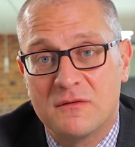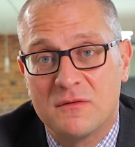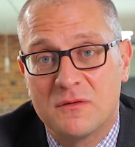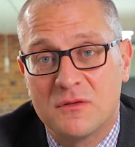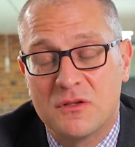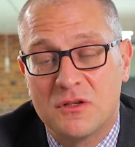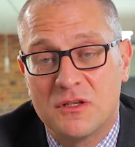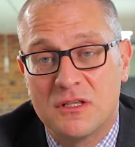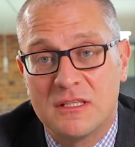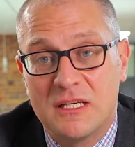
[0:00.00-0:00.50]

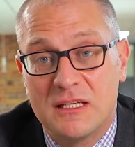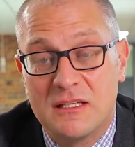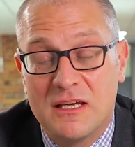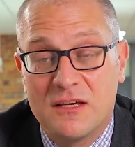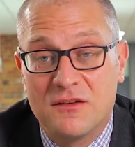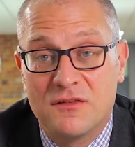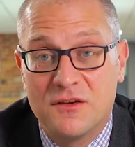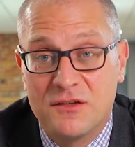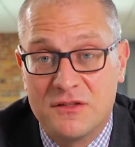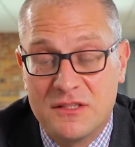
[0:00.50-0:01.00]
studied in
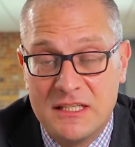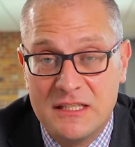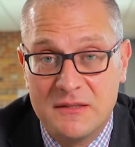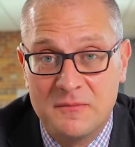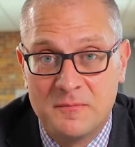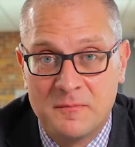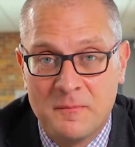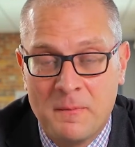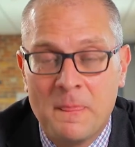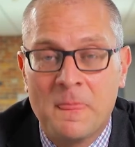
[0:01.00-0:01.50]
year
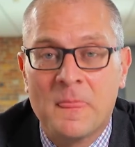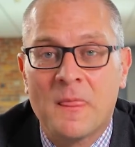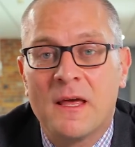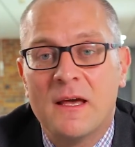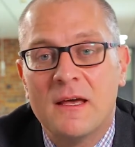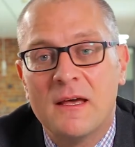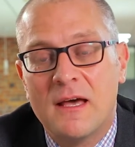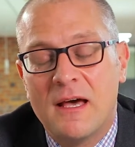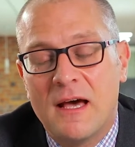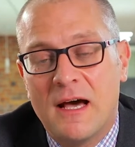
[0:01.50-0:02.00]
13,
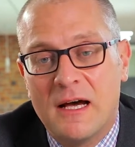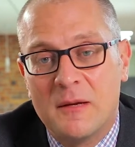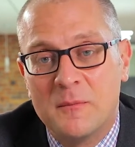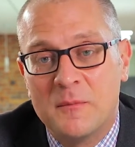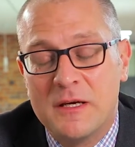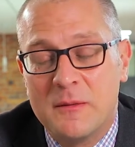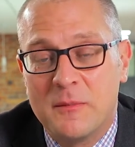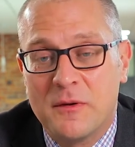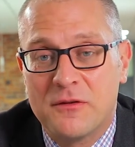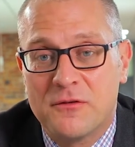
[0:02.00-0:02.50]
and
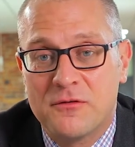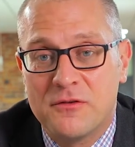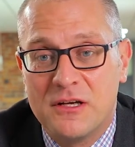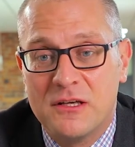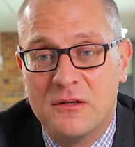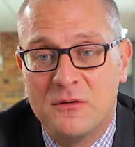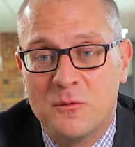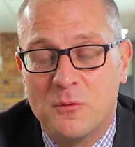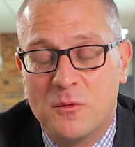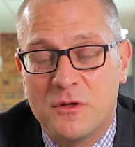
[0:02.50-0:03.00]
Paper
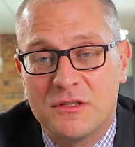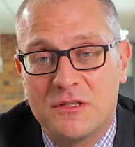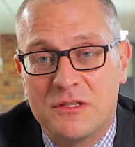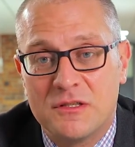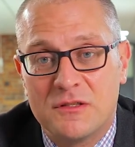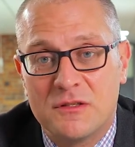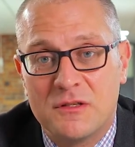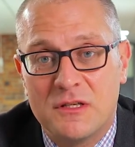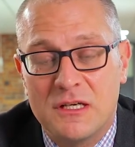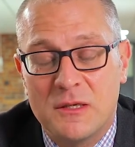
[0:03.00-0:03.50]
3, which
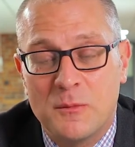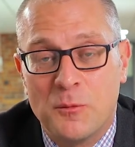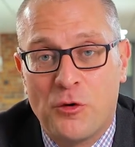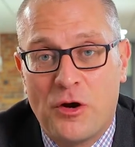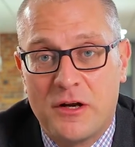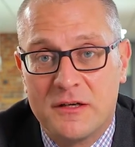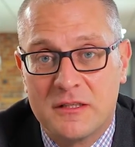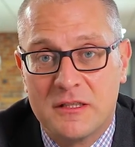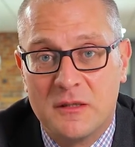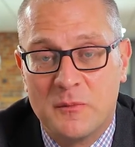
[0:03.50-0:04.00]
is the
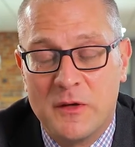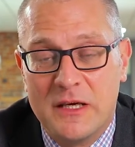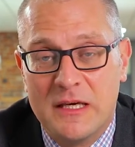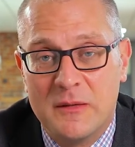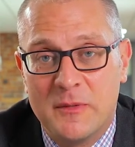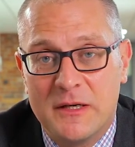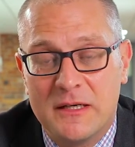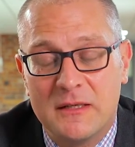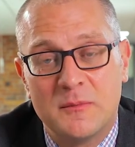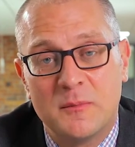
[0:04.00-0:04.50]
practical
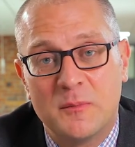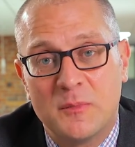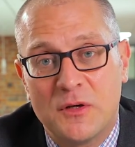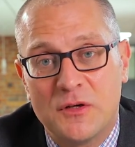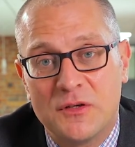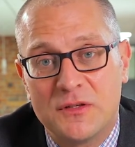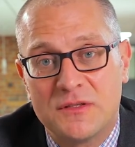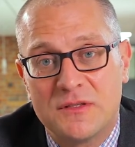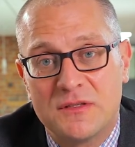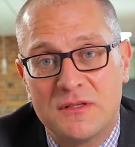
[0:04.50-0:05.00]
paper
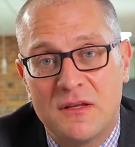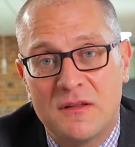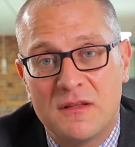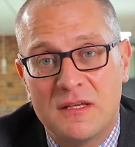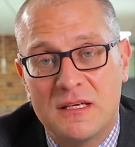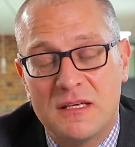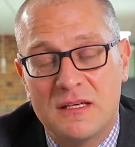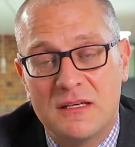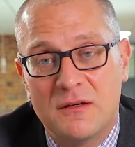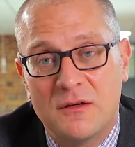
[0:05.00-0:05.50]
plus
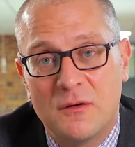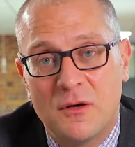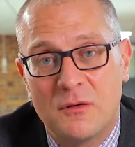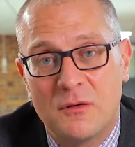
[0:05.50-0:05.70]
the